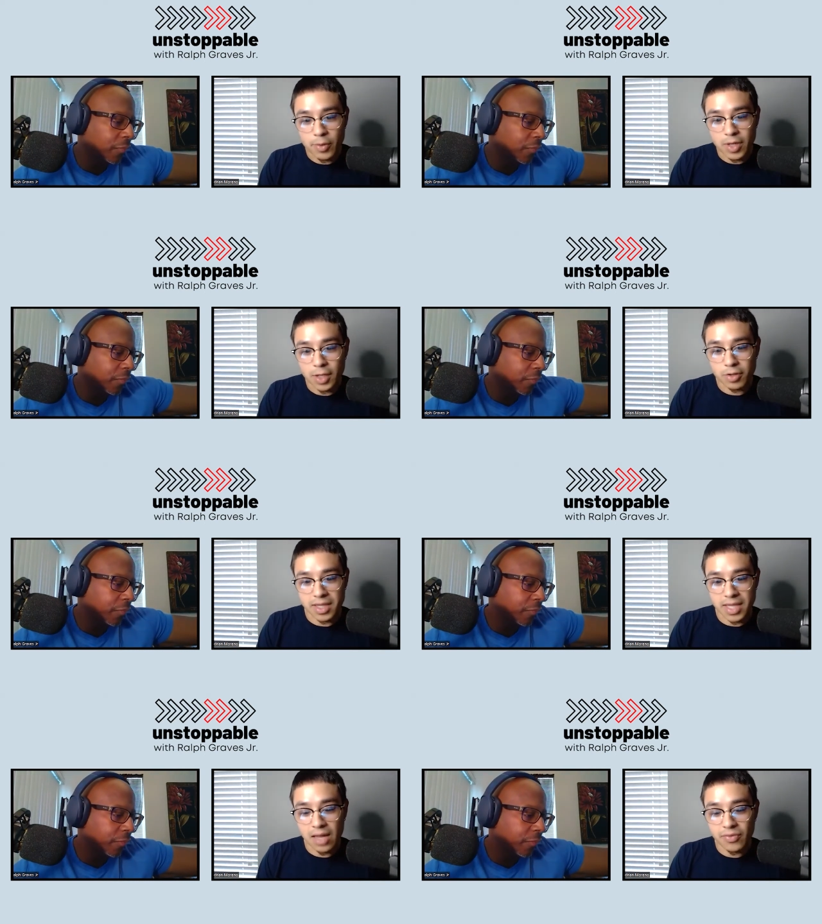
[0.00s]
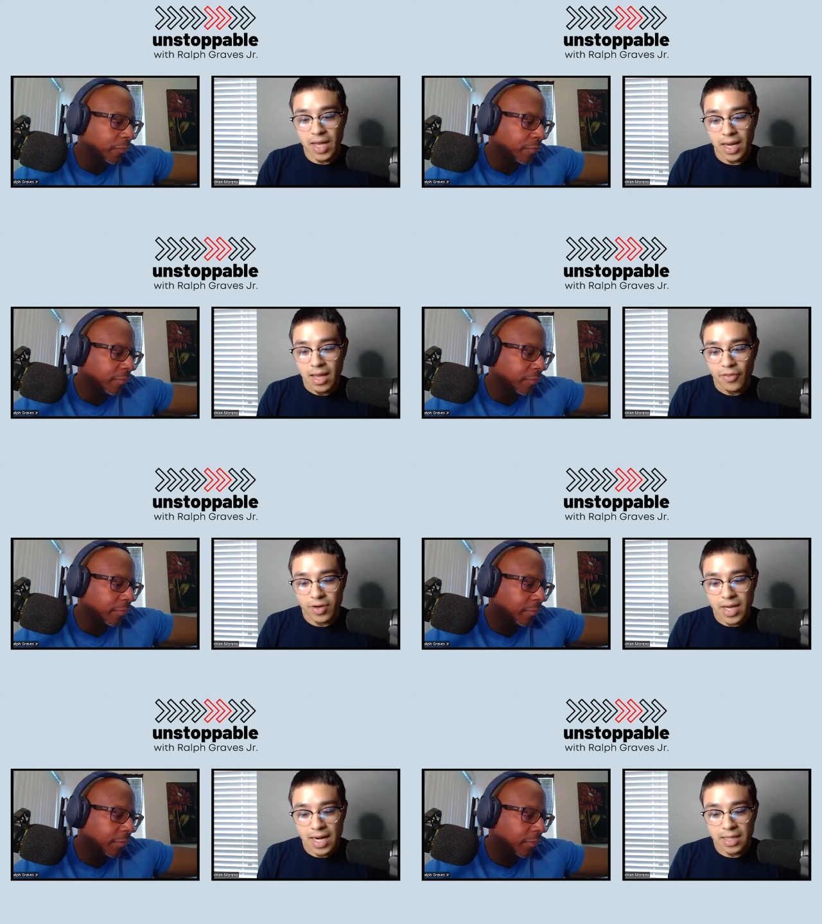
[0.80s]
Speaker 1: to understand that they're
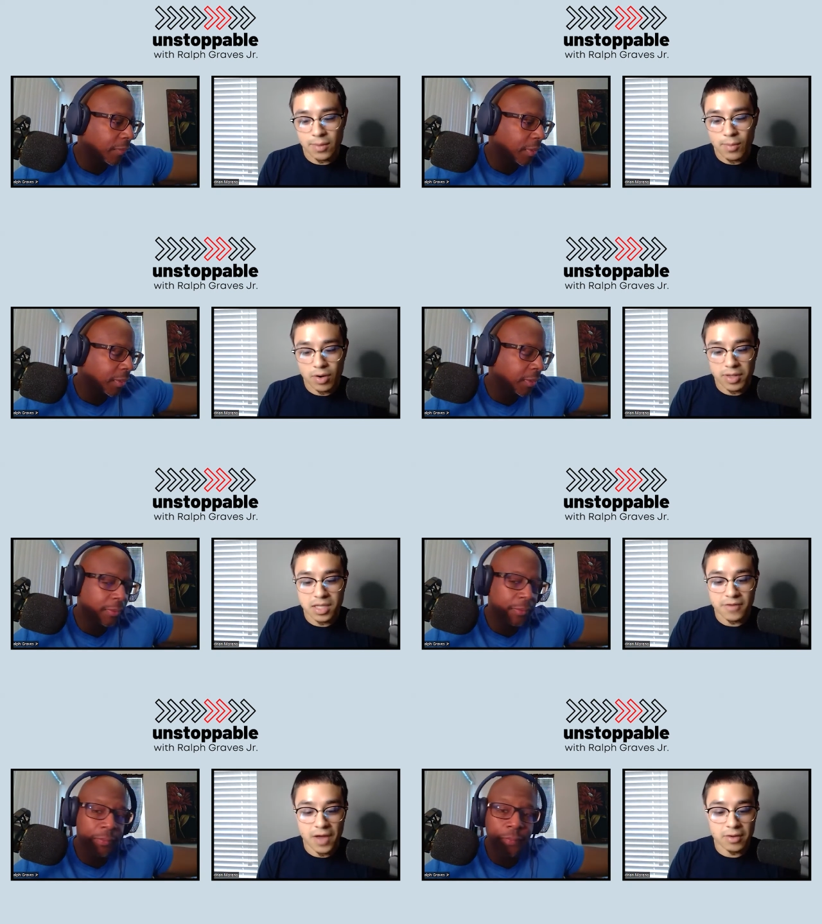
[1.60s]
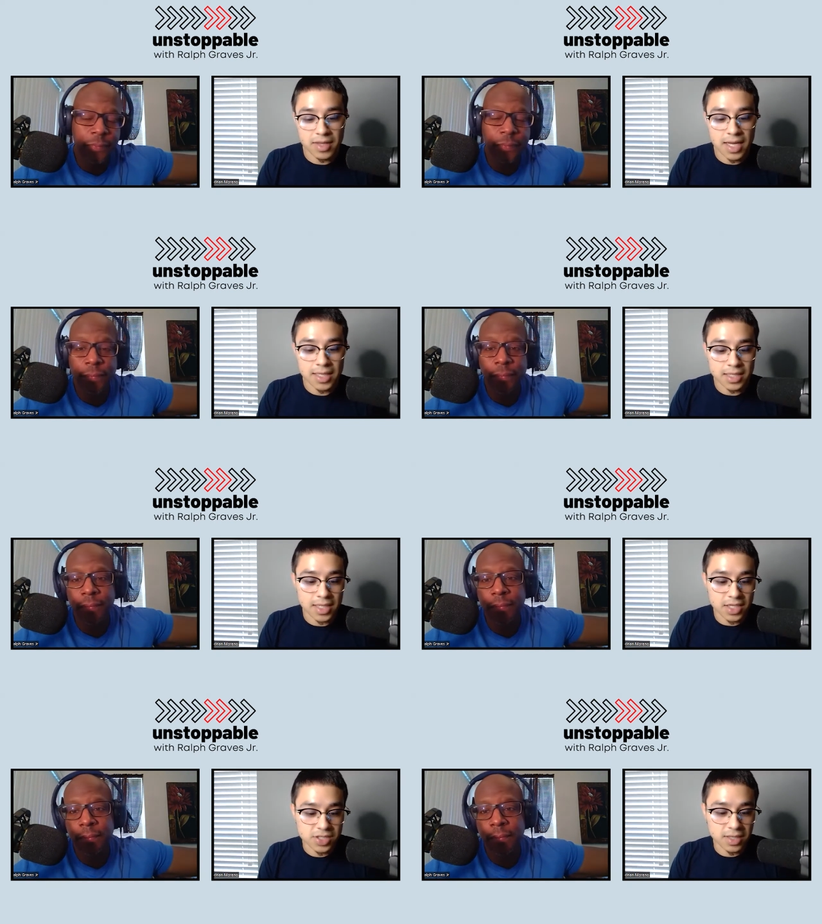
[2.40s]
not at the mercy of outside
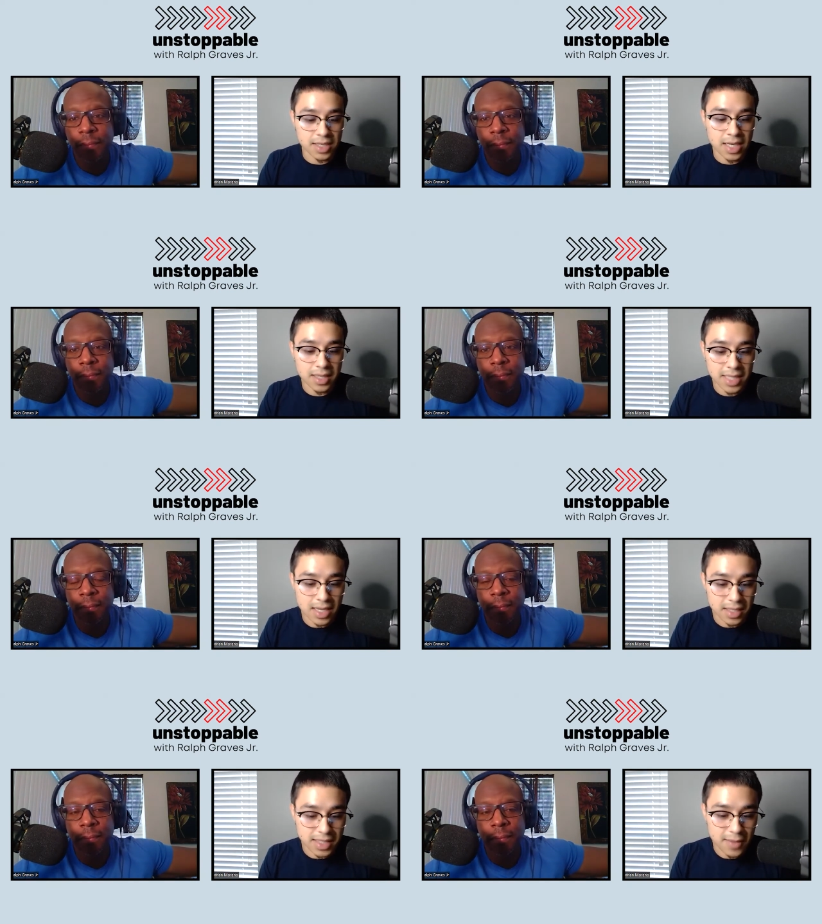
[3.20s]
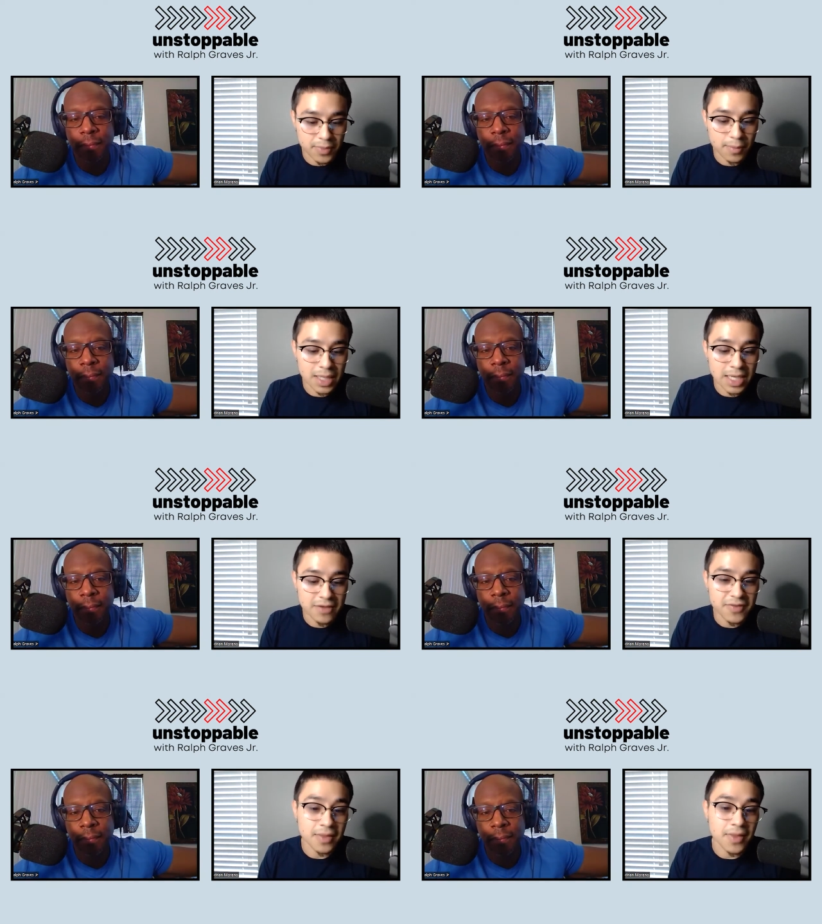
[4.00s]
conditions unless they accept the
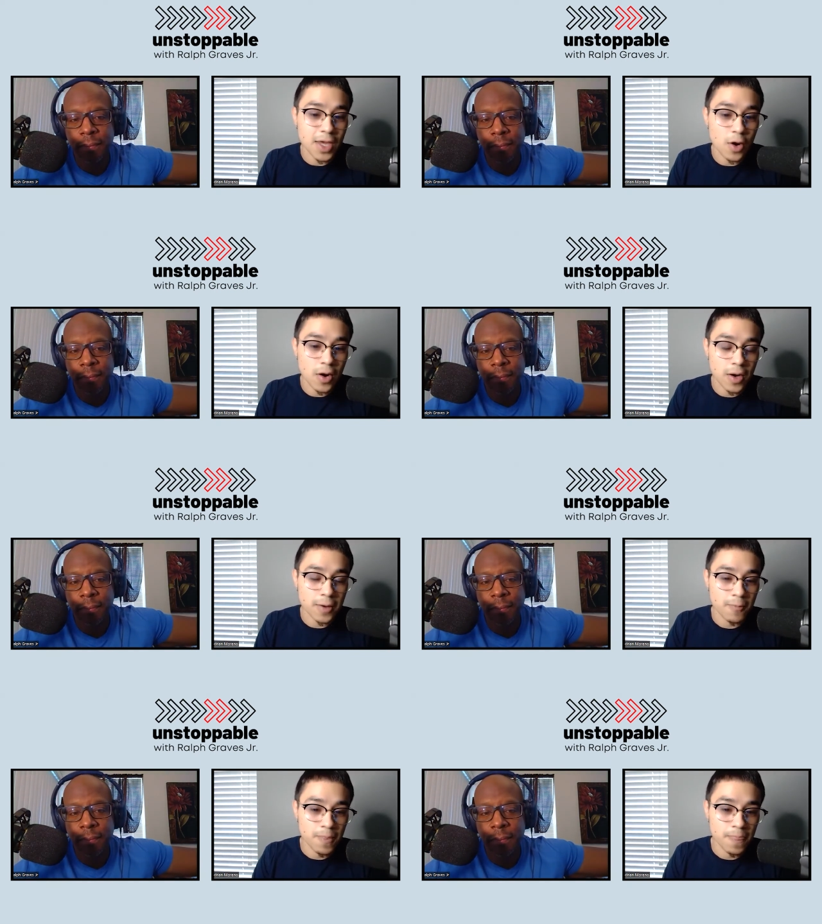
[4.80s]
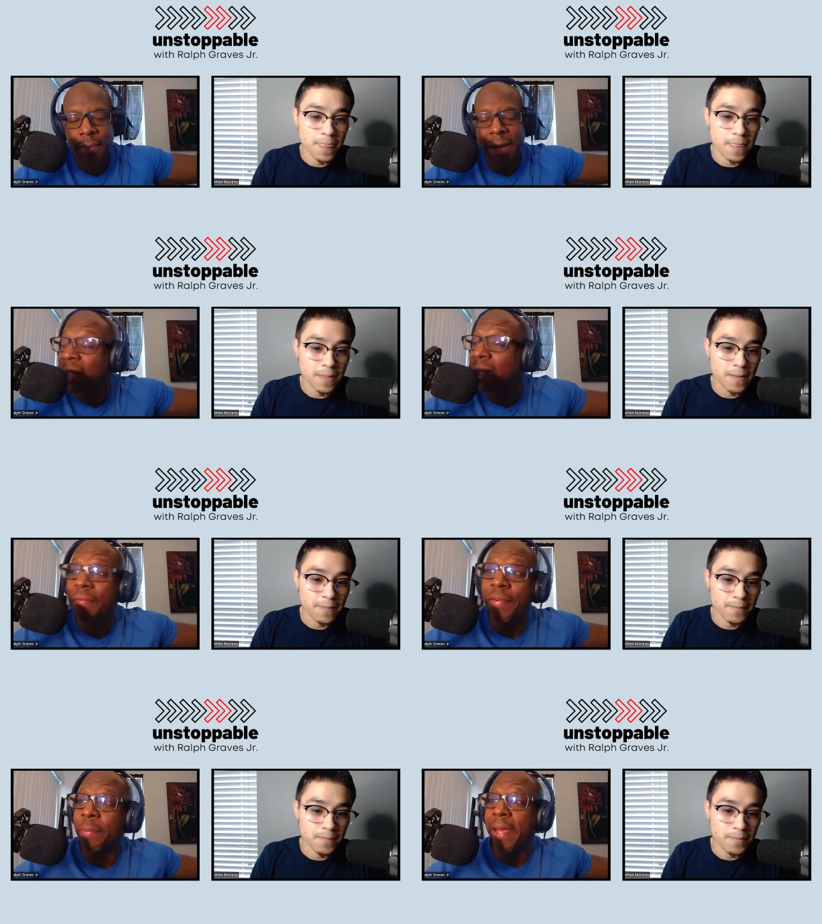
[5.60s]
belief that they are.
Speaker 2: I
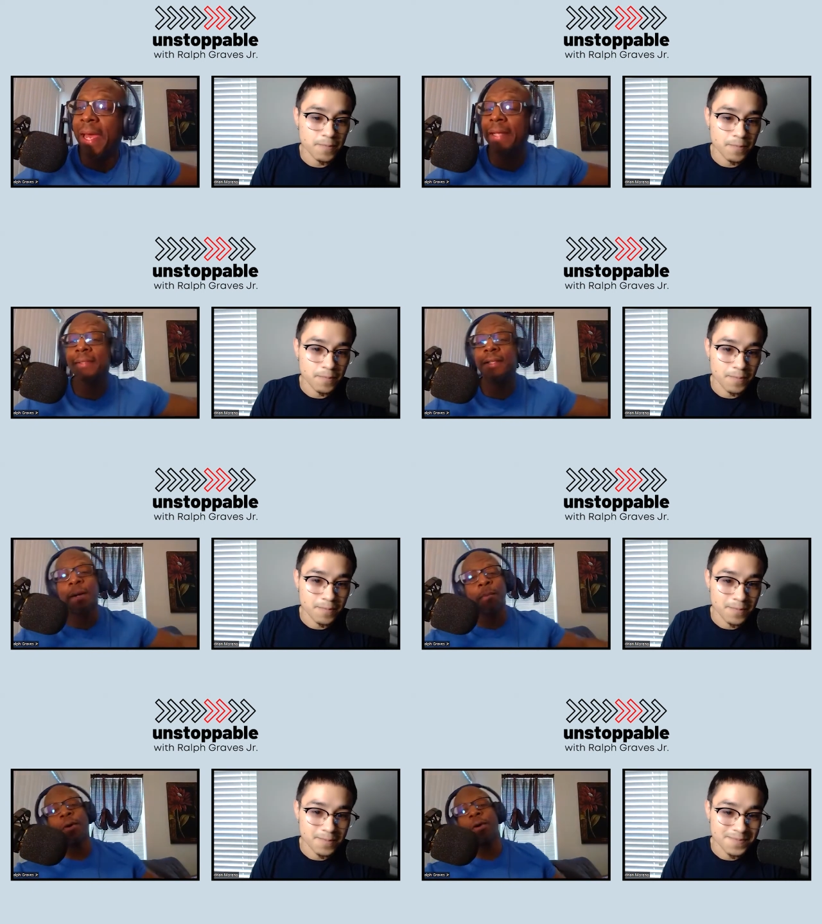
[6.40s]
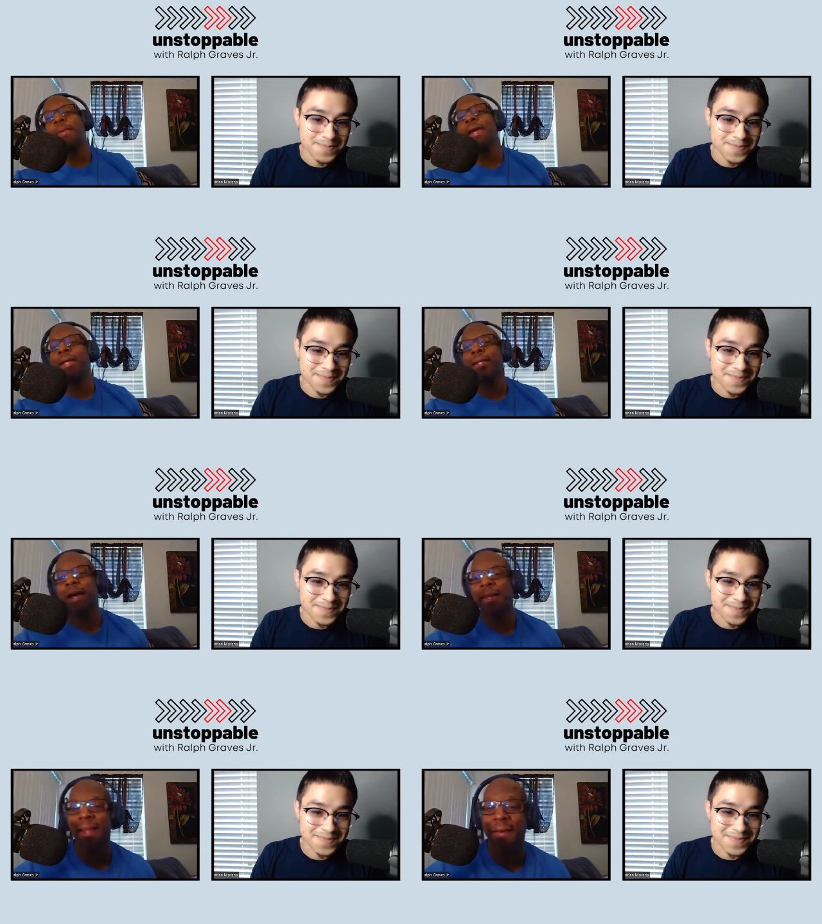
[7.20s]
love it, man. Come on,
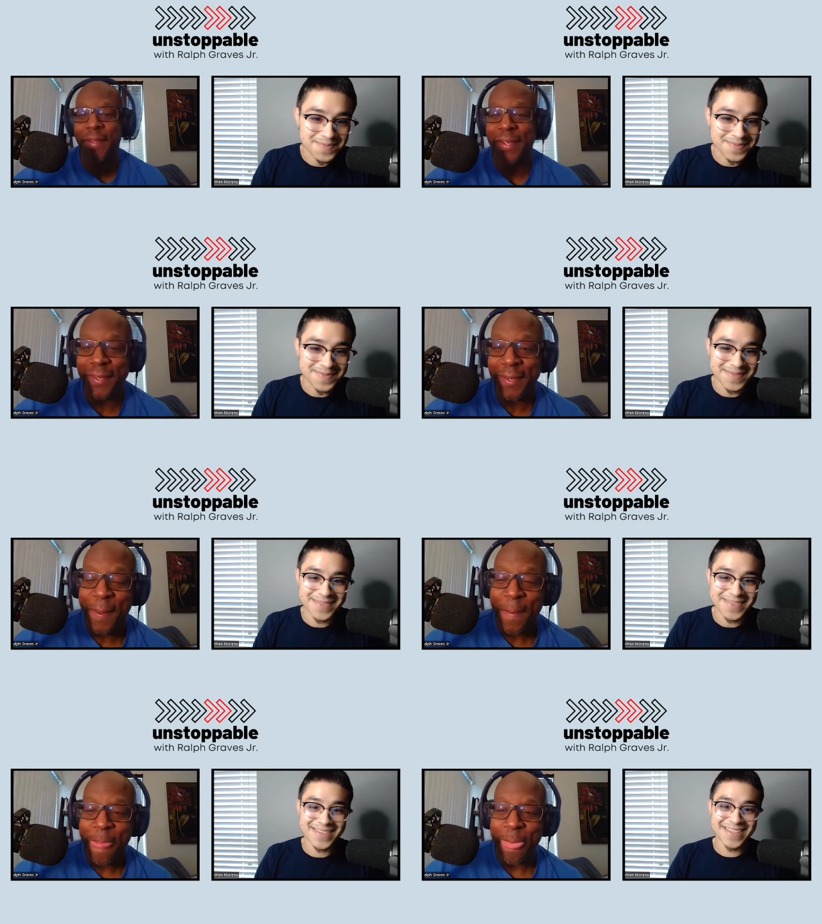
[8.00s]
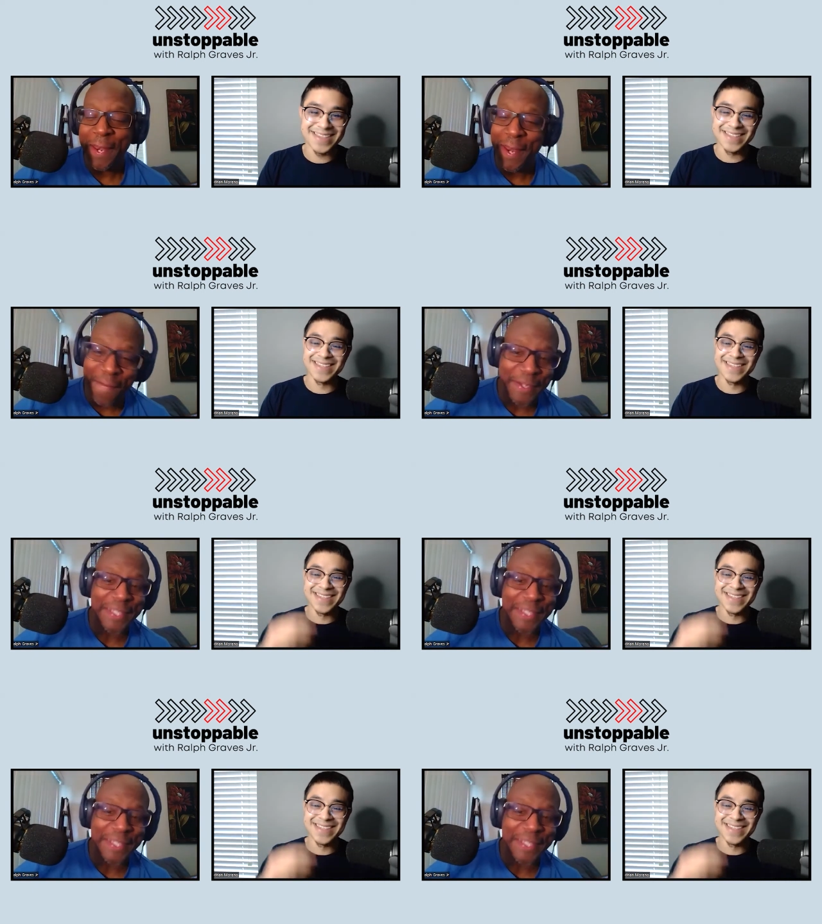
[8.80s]
man. I love it. I love